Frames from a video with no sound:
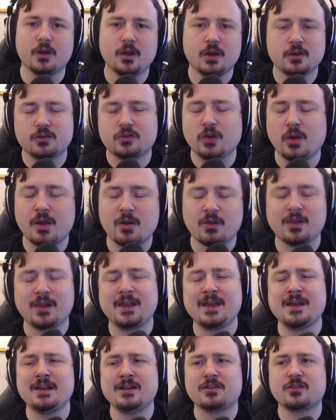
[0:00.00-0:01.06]
So it
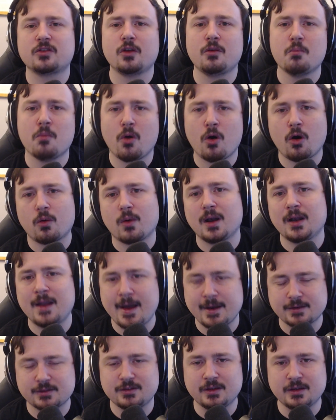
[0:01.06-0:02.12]
leads to more
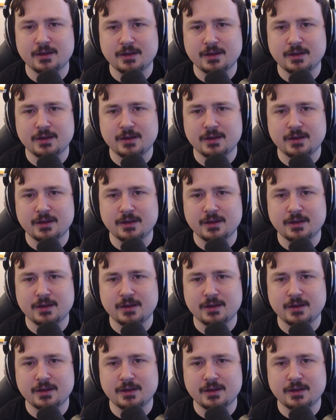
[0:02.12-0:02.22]
relaxing